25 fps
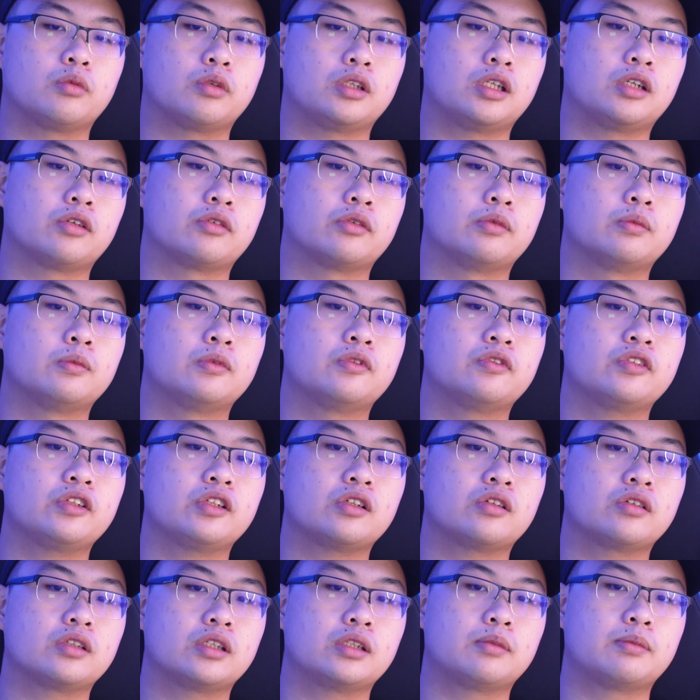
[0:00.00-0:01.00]
without
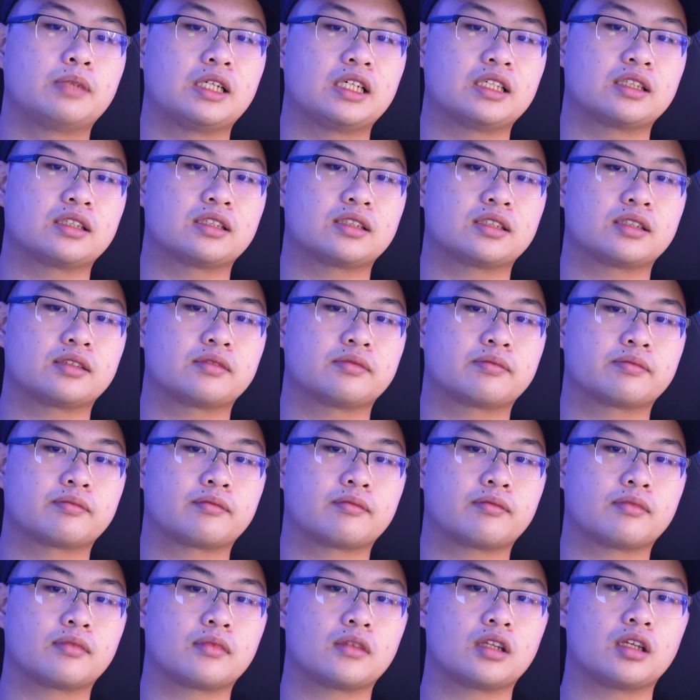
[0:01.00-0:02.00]
removing your earbuds.
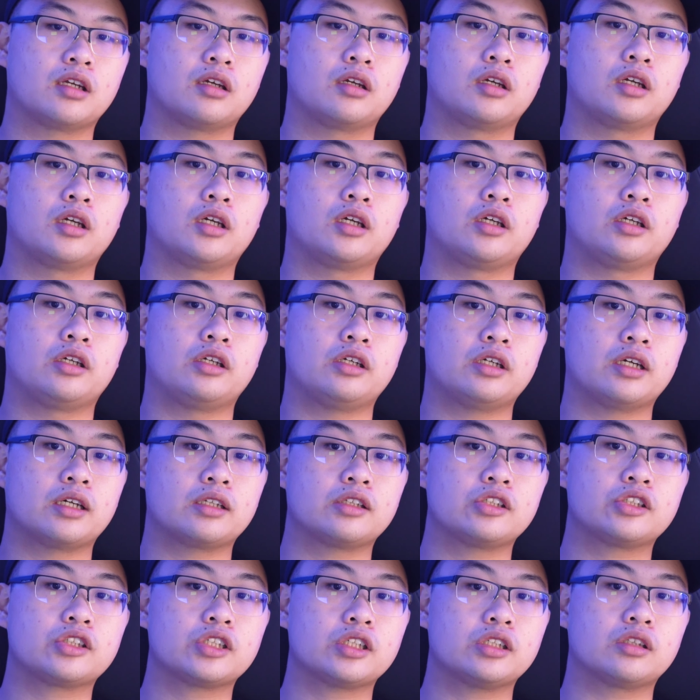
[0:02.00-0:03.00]
In
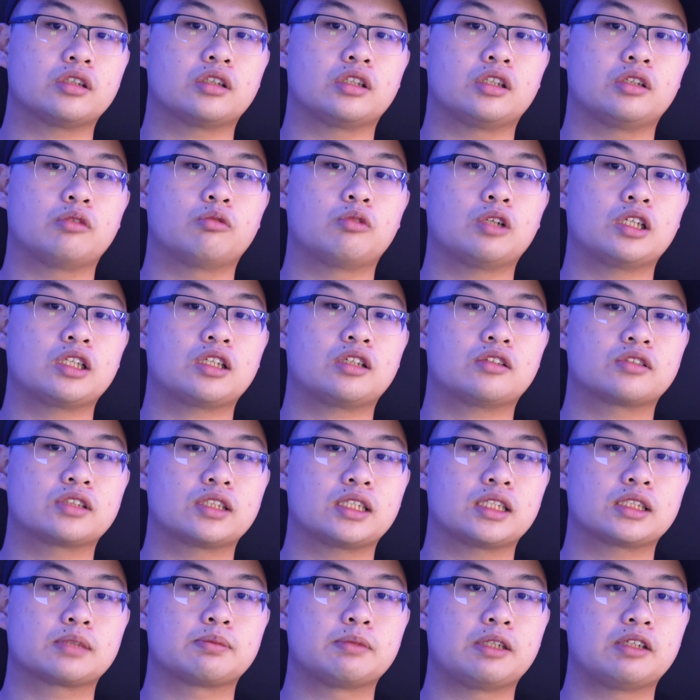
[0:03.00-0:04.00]
addition, the
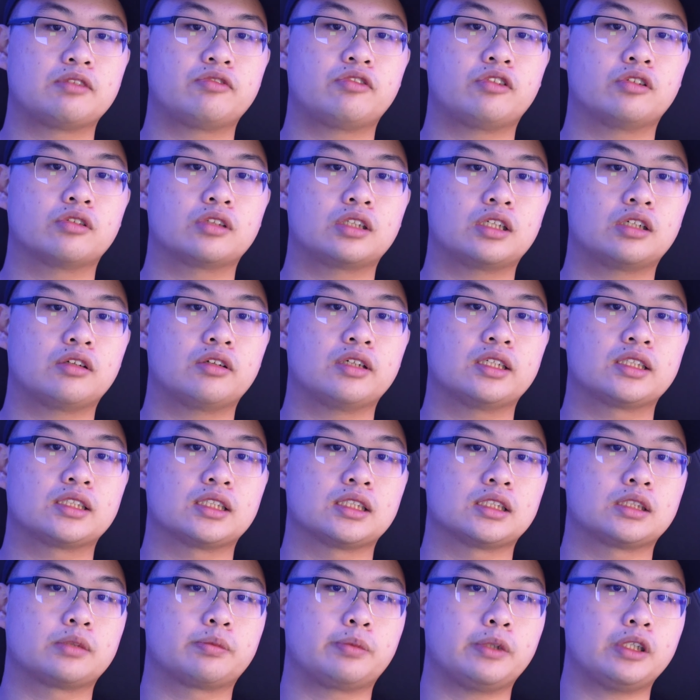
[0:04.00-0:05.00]
1000XM4 now has
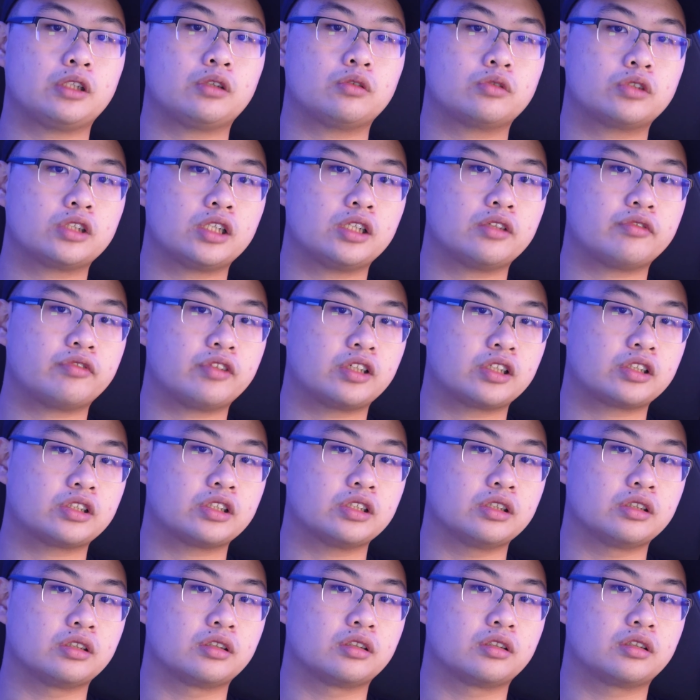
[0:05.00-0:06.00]
a speak to chat
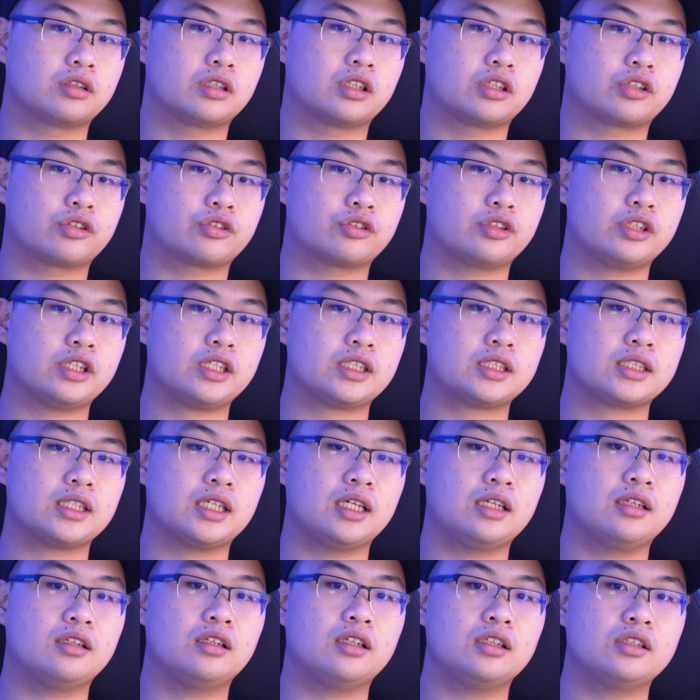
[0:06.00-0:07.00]
function that tracks
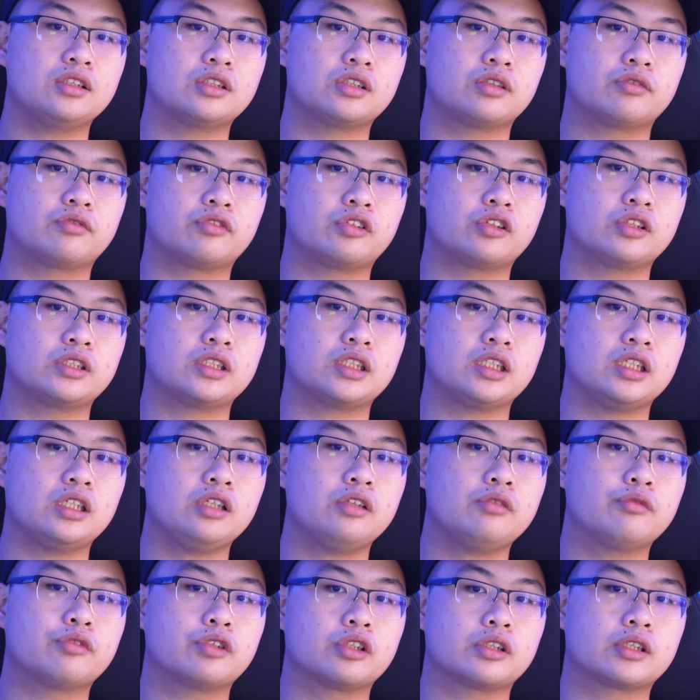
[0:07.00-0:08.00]
and learns your voice
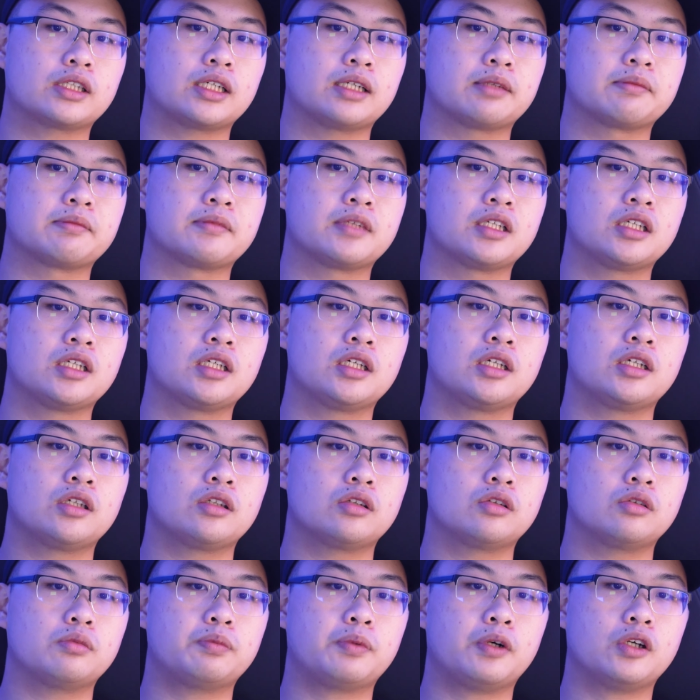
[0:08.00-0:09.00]
in real time
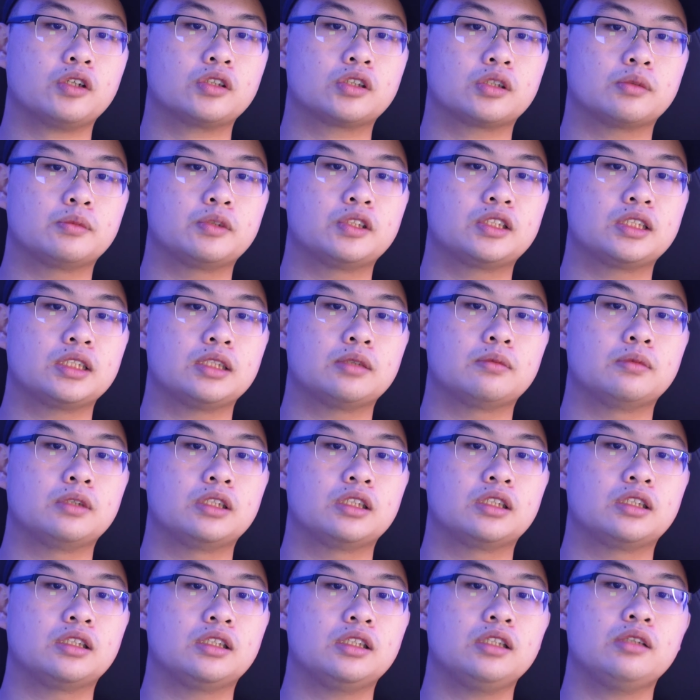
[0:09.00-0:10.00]
to pause your music
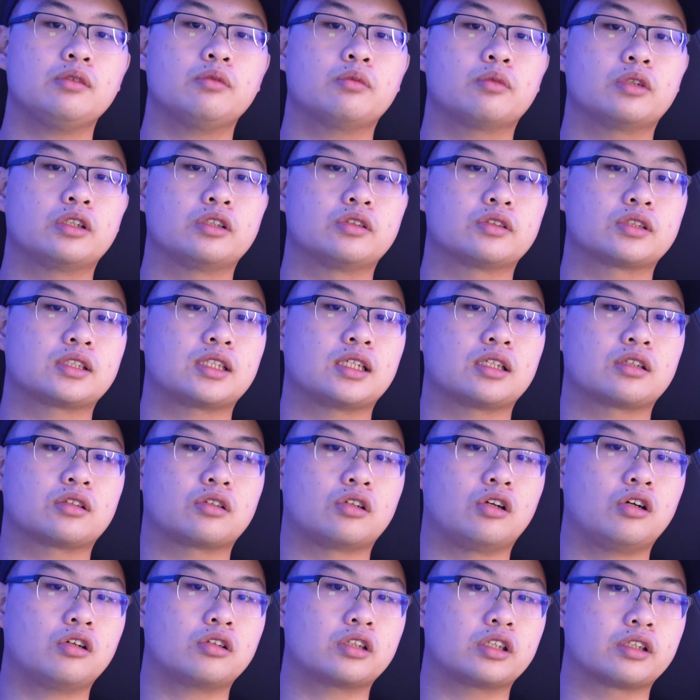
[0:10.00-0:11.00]
immediately when you start
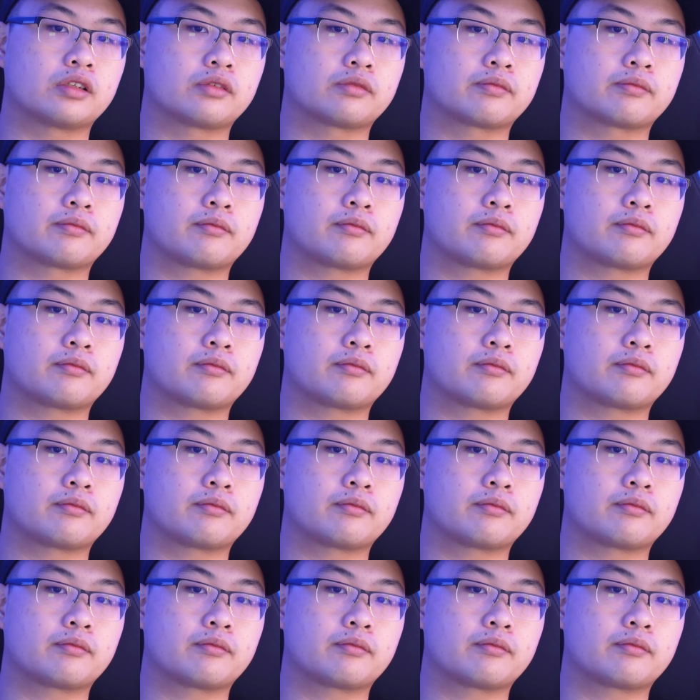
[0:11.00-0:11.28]
talking.